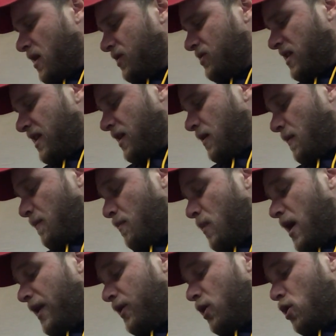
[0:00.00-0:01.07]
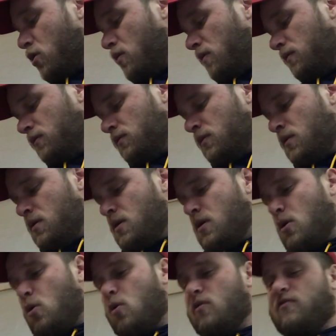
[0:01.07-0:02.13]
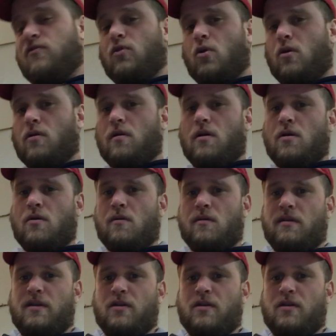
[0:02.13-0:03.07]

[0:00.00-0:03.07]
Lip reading: take mono or fluoro.